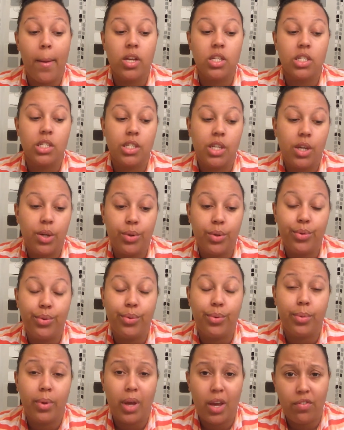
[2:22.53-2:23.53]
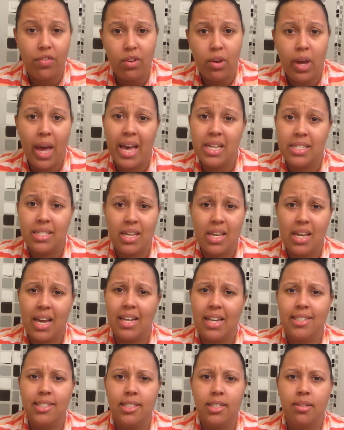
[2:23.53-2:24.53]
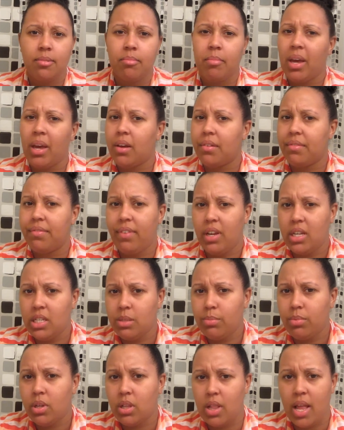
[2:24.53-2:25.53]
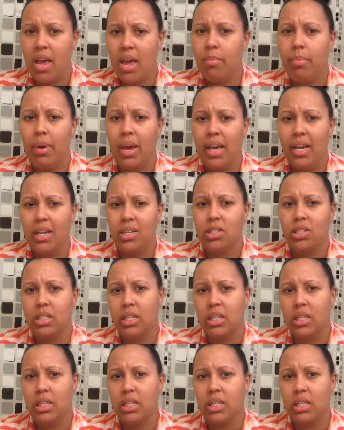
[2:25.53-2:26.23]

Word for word: So if you guys think I should make a Facebook like page,